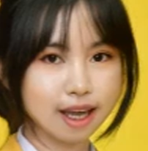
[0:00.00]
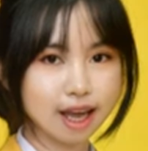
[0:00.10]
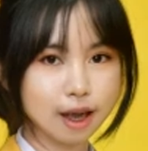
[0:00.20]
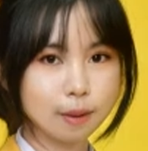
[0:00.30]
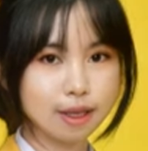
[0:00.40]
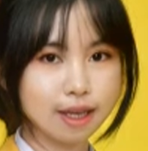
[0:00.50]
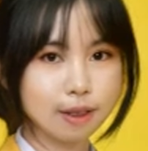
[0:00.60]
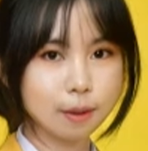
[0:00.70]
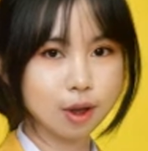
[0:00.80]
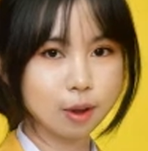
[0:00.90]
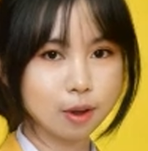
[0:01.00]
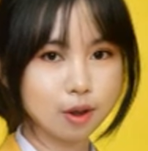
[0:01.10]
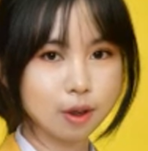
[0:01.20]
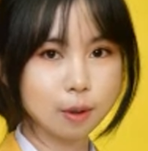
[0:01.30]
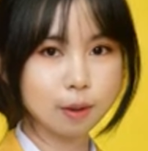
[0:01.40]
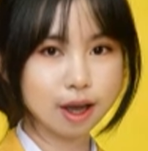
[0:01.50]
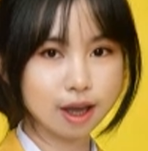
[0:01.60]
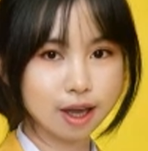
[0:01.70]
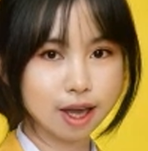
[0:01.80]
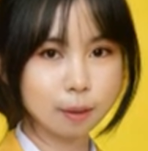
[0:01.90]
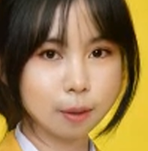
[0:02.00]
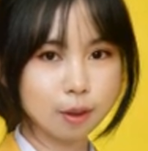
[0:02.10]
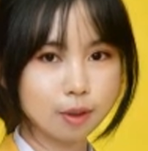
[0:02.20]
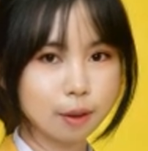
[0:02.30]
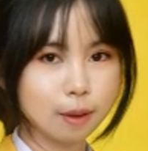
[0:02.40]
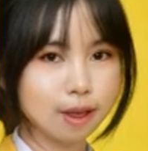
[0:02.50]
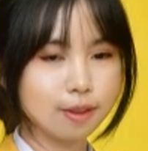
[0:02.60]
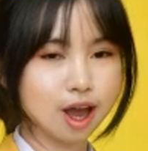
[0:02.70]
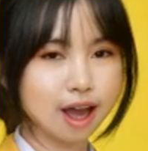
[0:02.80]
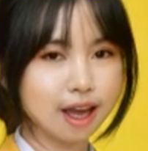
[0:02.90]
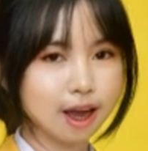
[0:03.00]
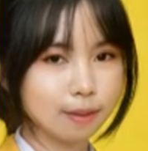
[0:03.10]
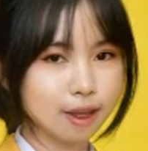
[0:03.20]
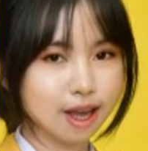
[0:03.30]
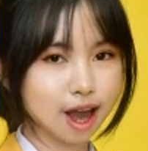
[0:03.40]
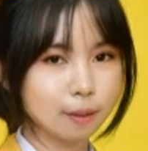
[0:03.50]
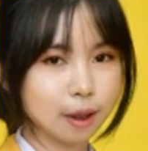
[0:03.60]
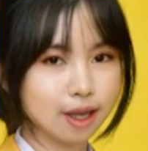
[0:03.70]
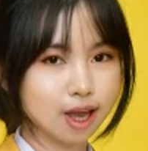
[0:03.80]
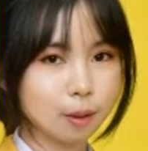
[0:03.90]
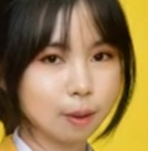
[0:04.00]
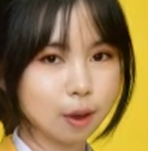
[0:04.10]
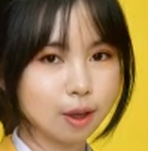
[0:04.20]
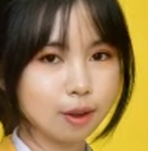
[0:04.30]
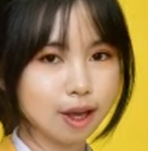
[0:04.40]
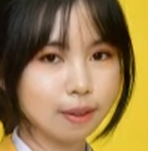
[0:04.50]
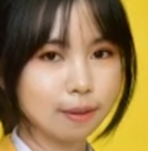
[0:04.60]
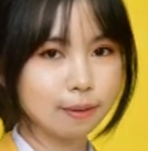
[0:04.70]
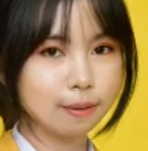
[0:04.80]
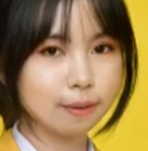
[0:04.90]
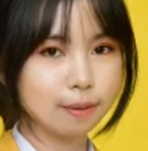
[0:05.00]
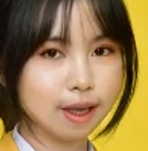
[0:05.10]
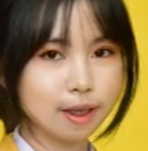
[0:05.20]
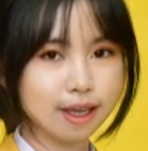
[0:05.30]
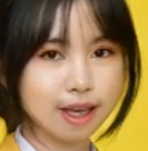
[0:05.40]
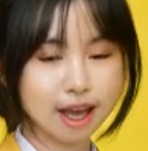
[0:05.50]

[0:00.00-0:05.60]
economic system include North Korea, the People's Republic of China, Vietnam, and Cuba. 3. Mixed